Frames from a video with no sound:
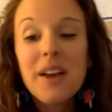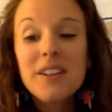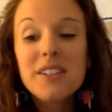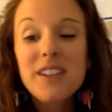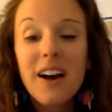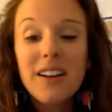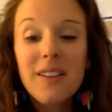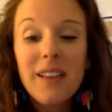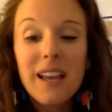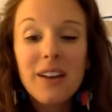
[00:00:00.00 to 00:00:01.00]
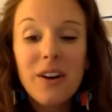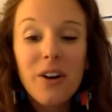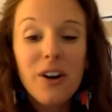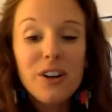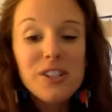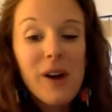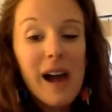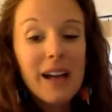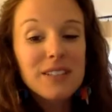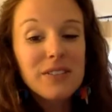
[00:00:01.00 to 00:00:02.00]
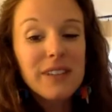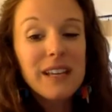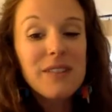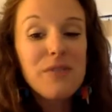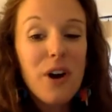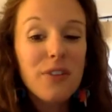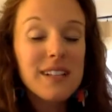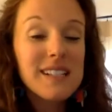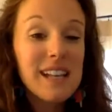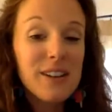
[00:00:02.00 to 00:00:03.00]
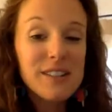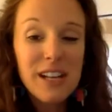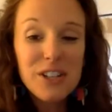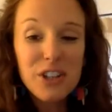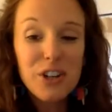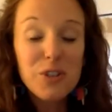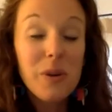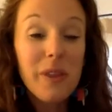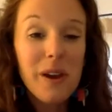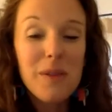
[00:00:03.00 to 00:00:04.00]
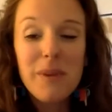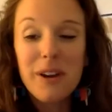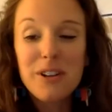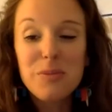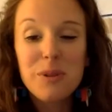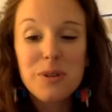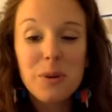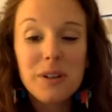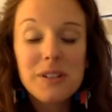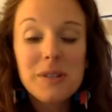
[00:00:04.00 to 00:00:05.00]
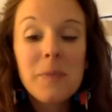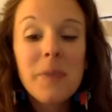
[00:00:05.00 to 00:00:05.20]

Scott and Elaine are also actively involved at Southside Church, where they are marriage mentors.